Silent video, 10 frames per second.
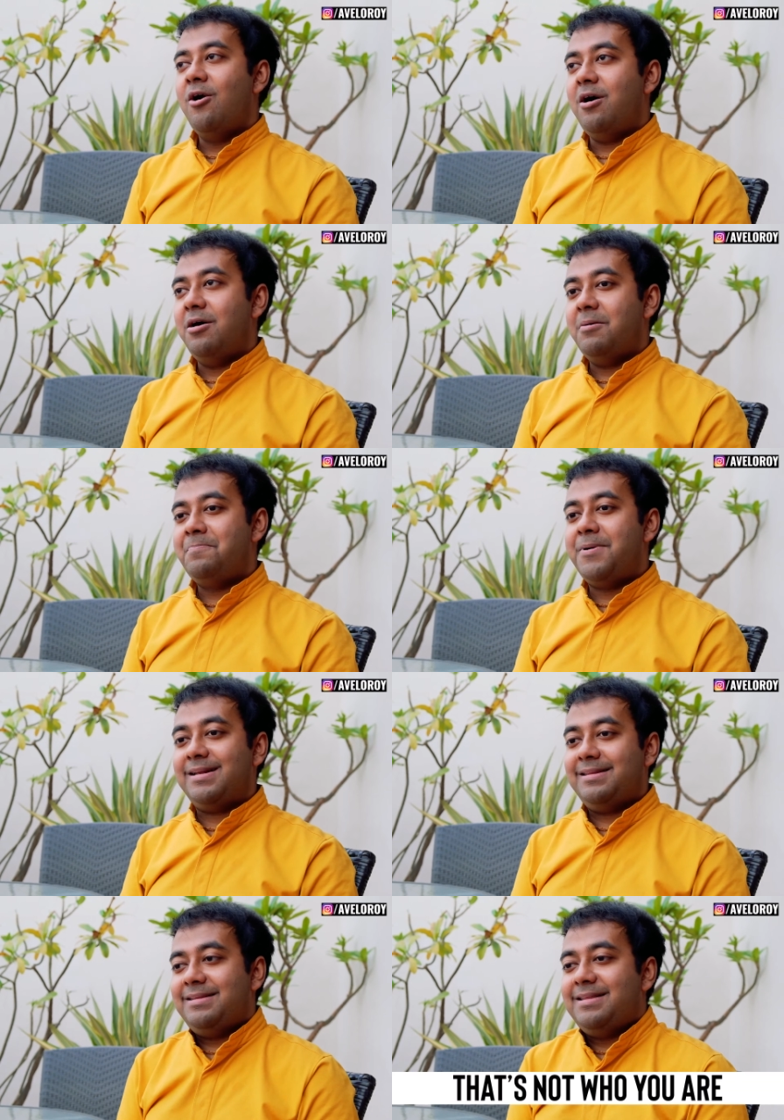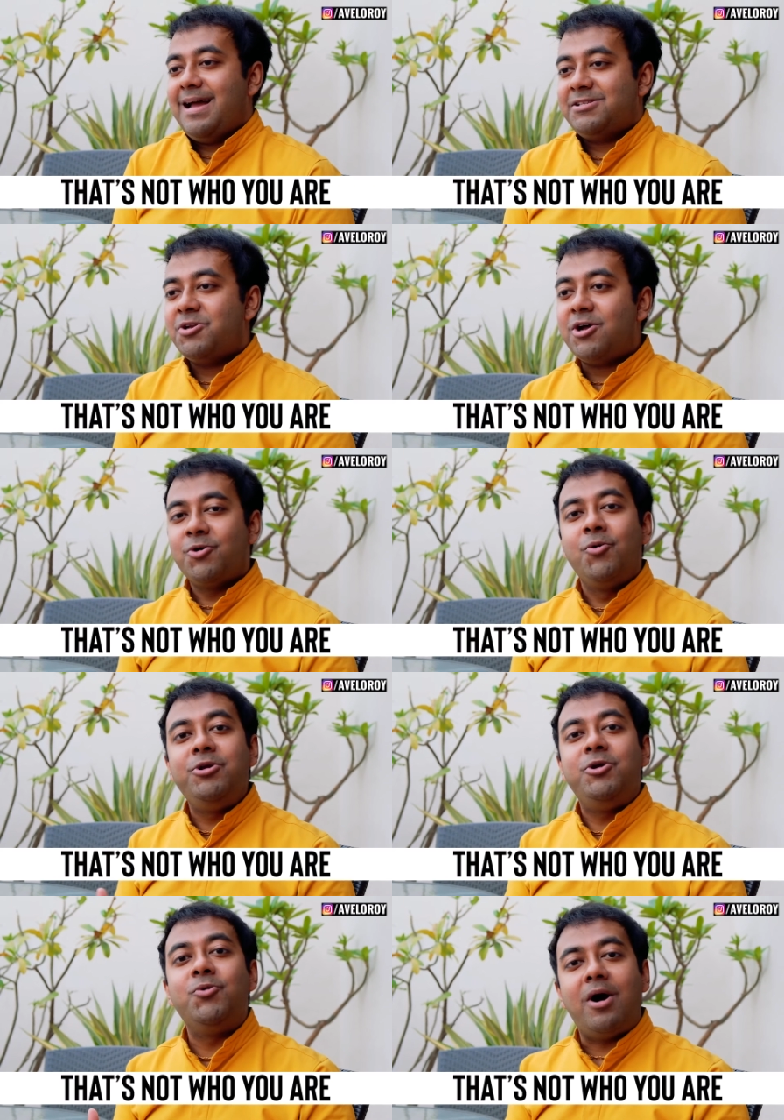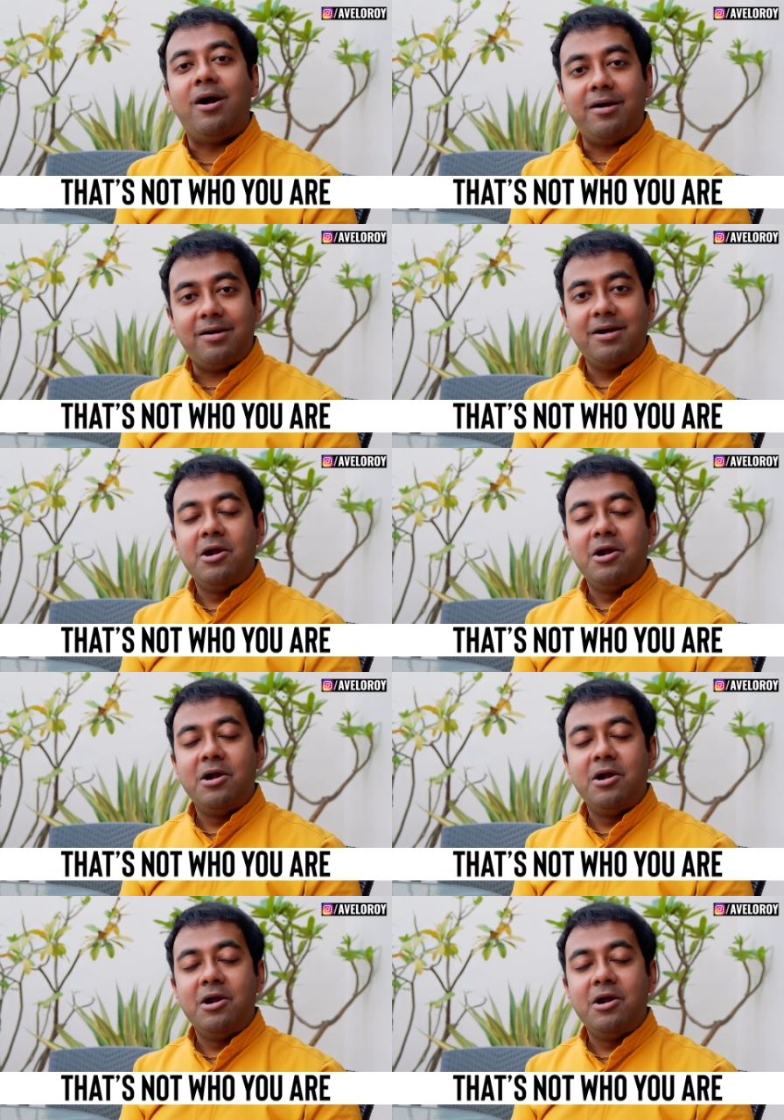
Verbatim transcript: uh, but that's not who you are.